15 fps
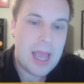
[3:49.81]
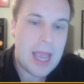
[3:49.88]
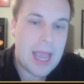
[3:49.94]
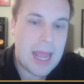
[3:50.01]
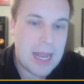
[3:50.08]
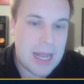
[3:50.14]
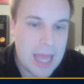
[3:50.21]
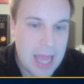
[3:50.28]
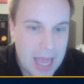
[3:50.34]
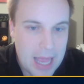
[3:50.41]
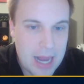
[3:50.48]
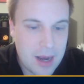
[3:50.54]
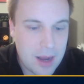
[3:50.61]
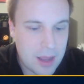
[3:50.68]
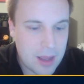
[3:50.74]
And
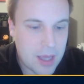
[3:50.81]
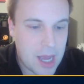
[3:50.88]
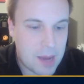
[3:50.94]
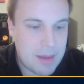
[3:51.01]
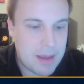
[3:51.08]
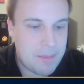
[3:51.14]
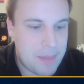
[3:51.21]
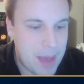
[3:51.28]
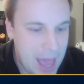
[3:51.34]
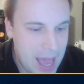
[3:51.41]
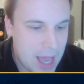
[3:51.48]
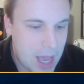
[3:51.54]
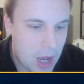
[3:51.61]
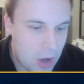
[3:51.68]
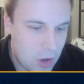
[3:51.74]
then coming
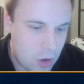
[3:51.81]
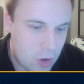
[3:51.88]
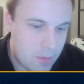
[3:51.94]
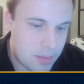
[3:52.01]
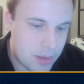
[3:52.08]
back home,